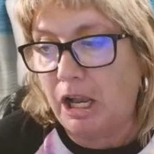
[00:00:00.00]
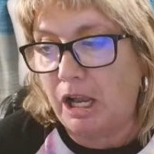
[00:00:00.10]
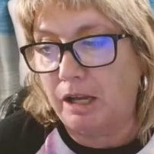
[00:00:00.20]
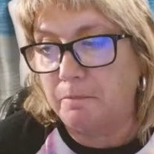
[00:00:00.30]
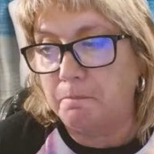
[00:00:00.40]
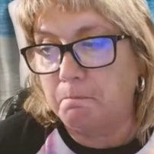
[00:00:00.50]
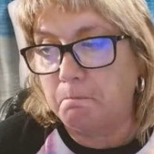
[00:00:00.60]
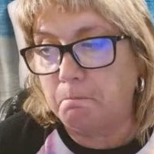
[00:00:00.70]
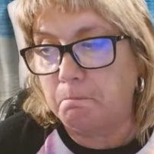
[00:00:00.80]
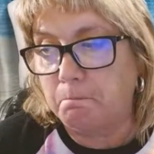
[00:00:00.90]
Um,
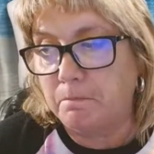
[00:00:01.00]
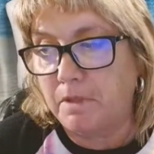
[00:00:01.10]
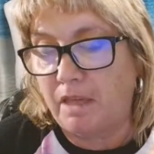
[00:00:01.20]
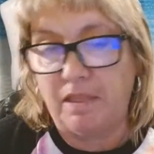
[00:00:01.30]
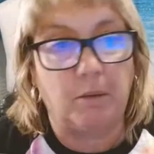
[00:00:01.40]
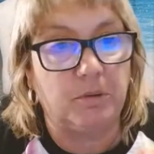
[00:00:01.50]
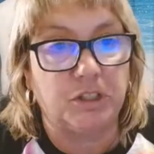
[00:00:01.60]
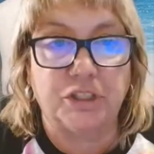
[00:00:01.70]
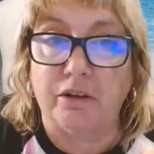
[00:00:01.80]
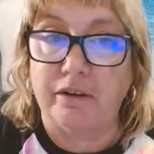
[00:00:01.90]
and then I would
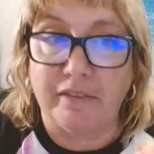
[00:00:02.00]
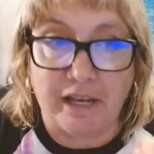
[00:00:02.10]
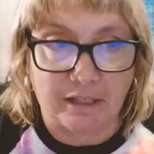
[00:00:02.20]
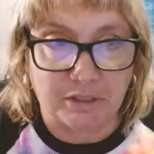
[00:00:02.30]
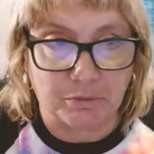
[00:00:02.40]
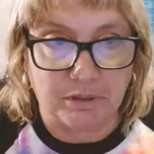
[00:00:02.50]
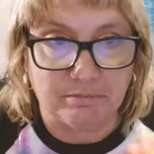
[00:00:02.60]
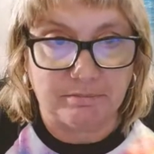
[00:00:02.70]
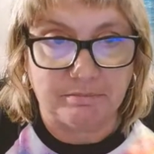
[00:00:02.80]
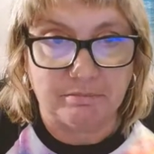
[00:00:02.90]
just go to the next
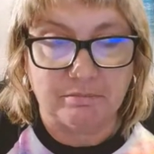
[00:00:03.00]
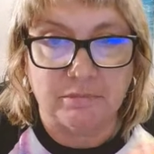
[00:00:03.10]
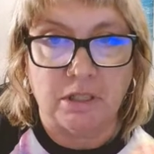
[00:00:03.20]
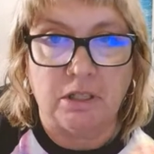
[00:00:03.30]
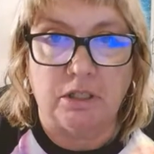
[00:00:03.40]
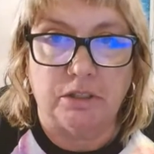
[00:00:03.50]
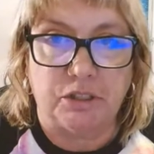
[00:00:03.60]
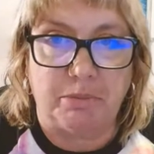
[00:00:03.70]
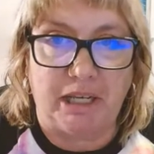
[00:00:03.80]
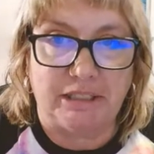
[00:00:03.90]
one.
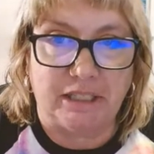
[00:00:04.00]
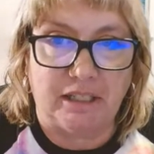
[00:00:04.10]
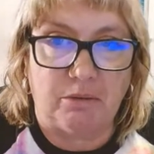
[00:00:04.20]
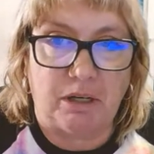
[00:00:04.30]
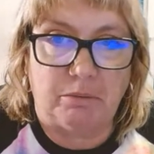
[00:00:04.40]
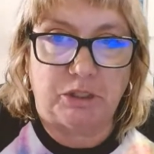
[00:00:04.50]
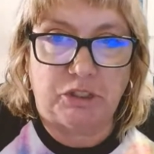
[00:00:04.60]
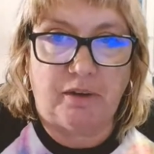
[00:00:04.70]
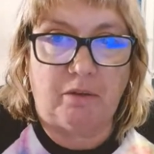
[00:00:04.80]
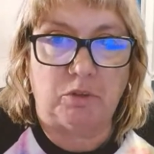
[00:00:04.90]
So basically what I was
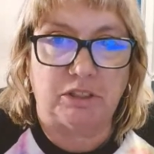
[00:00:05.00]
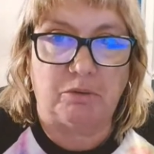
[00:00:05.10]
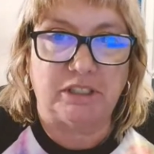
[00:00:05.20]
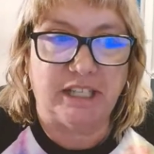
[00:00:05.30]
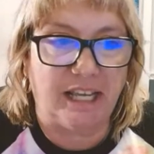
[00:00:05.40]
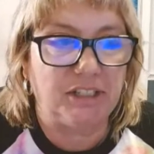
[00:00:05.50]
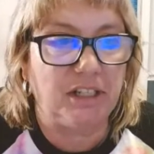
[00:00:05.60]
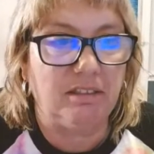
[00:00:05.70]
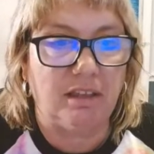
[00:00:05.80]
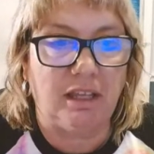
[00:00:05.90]
doing was I was
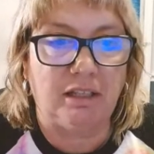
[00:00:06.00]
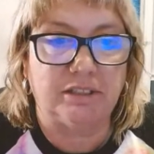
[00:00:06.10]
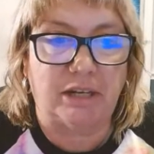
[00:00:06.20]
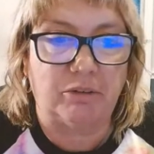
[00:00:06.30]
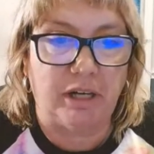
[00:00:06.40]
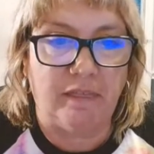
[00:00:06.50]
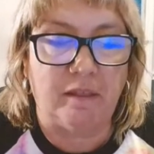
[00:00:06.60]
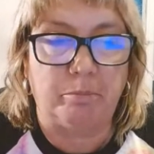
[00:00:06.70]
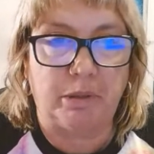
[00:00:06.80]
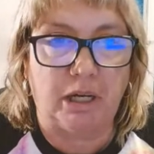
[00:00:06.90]
catching things that were in
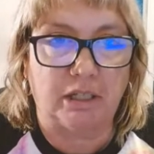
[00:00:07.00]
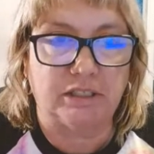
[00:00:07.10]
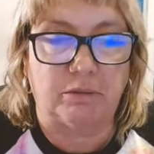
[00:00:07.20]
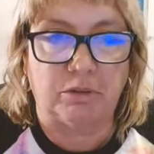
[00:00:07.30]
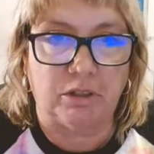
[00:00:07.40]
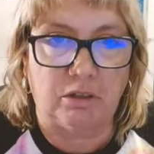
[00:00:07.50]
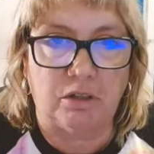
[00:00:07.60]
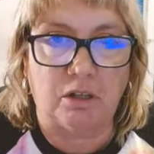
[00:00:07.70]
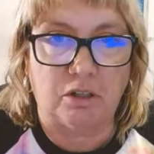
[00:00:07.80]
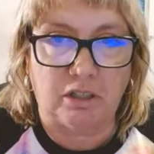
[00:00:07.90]
the box that were no
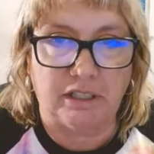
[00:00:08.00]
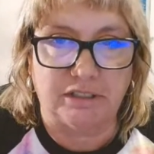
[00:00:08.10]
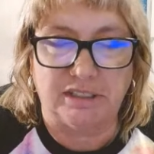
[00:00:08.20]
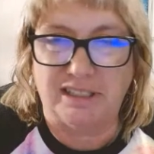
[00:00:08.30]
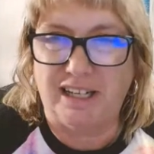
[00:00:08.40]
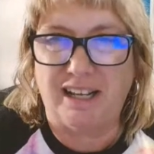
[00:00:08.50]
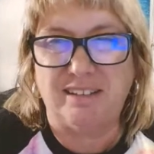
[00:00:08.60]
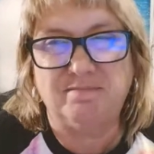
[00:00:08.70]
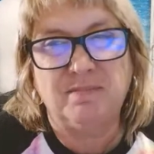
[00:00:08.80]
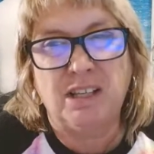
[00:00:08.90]
longer listed.
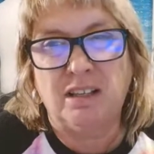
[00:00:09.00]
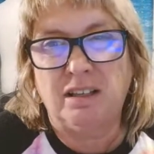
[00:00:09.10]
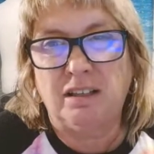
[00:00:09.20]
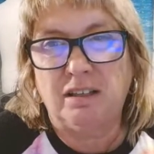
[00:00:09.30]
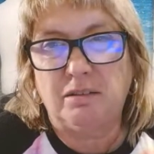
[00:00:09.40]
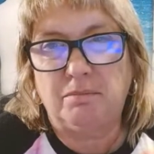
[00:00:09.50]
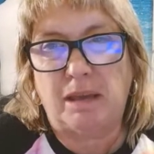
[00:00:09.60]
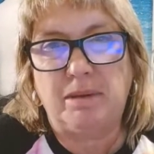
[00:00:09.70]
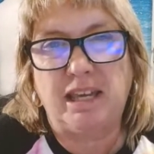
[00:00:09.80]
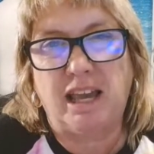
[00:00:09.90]
And
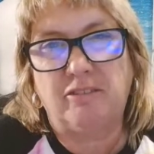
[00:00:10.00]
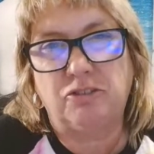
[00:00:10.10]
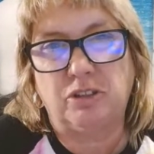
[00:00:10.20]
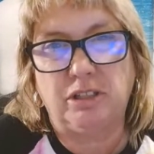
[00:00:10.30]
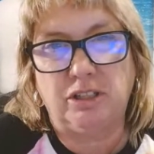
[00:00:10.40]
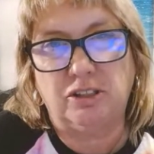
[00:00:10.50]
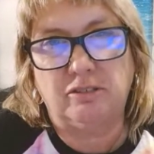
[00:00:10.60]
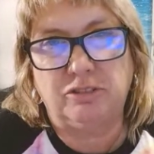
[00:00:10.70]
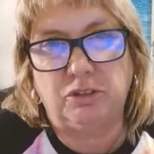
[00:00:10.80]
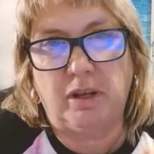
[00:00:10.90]
maybe after a year
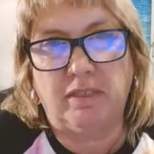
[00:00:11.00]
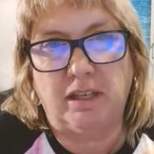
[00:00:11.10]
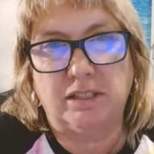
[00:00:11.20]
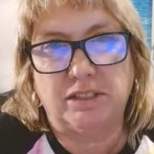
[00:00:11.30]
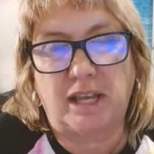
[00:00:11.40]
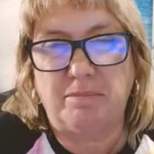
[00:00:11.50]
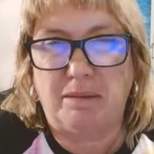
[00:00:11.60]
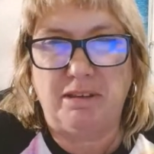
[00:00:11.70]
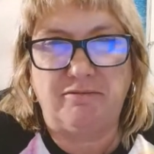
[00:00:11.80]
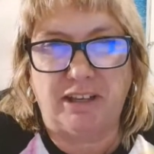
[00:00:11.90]
of doing this, I
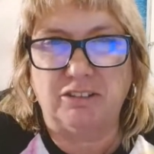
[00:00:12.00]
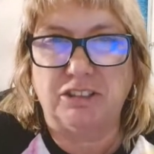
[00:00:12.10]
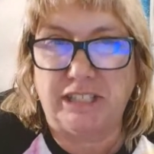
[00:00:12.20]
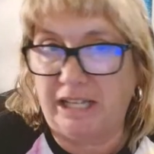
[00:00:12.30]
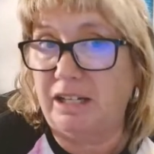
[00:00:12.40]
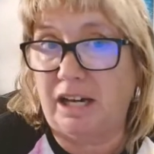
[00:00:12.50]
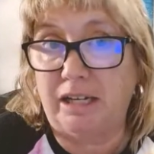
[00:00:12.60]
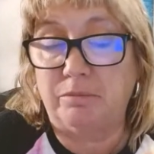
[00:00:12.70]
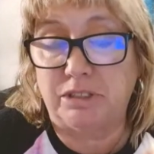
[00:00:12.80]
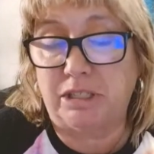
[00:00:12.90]
maybe found ten
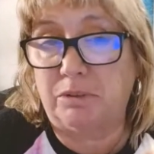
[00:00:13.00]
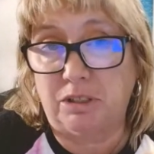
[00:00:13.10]
items that